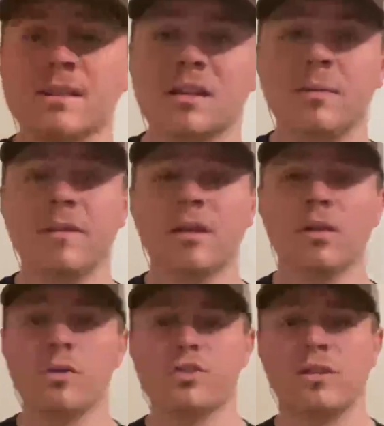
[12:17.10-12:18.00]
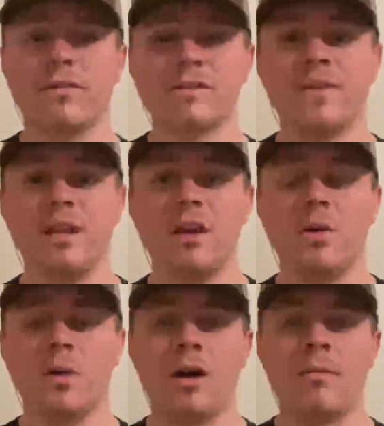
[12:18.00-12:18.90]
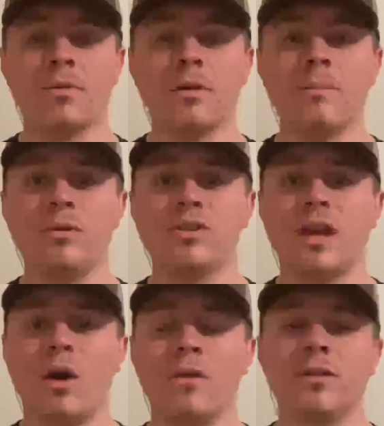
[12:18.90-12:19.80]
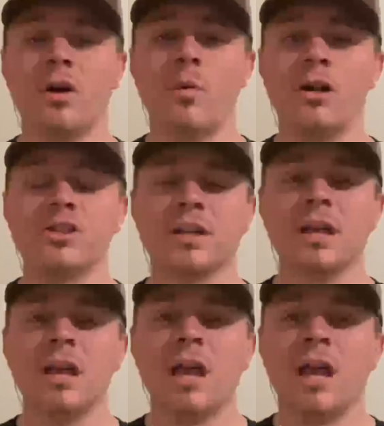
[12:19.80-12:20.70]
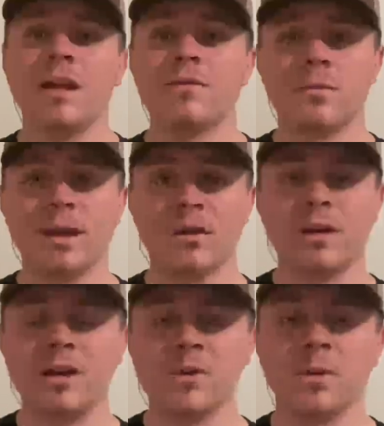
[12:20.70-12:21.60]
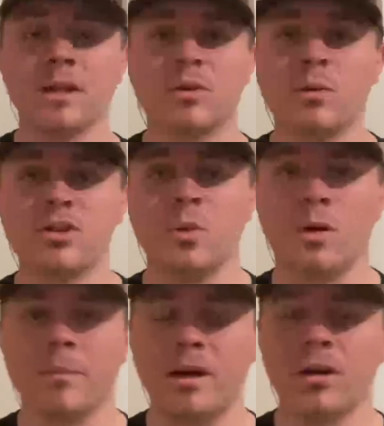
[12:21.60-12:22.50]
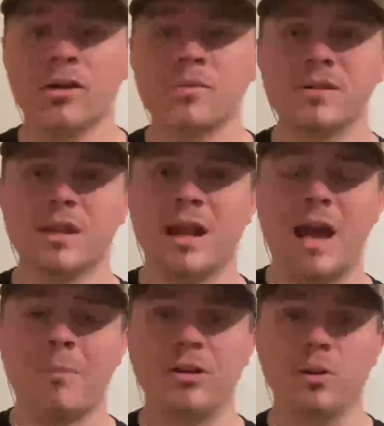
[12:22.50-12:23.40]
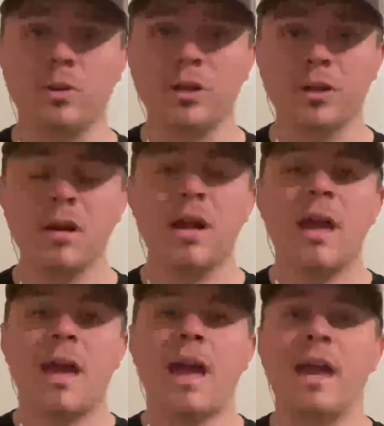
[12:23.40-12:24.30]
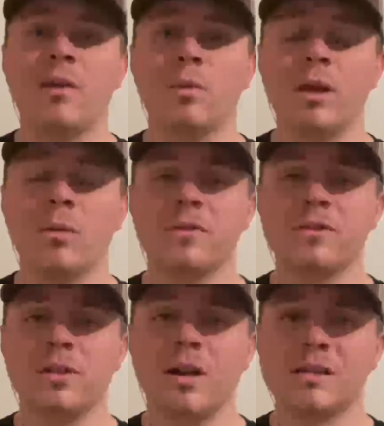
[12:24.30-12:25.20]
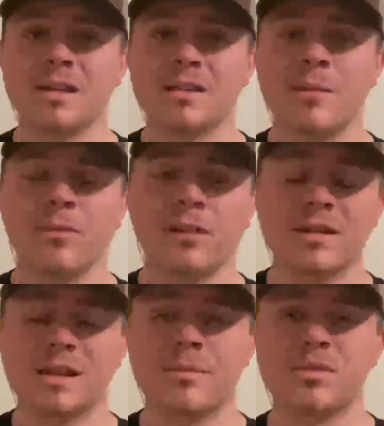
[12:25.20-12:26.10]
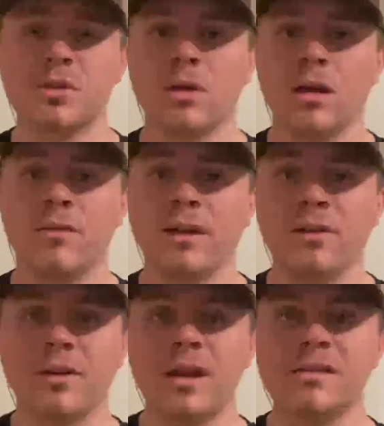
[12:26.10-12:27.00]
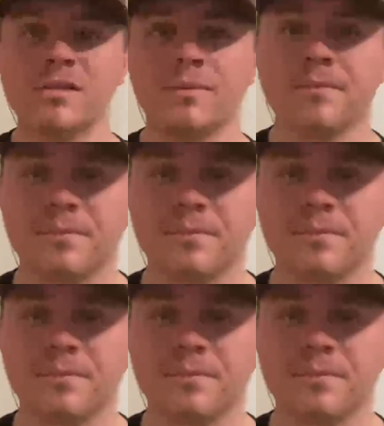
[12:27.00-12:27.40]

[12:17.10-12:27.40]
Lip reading: going to be the conclusion of this video. I really appreciate all of you all watching, and from England A's, we would like to wish you all a Merry Christmas and a Happy New Year, and we hope to see you guys next time on the next episode of England A's.